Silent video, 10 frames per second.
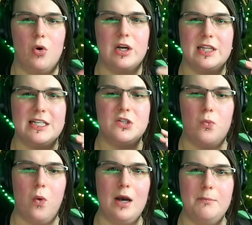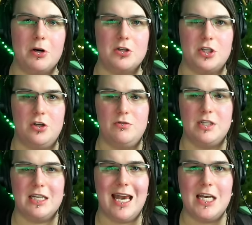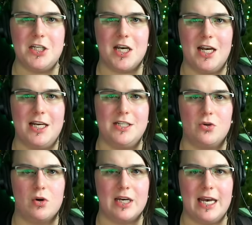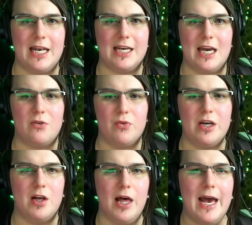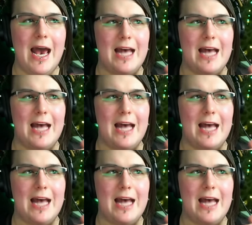or at least one person who's engaging in it is organic and real,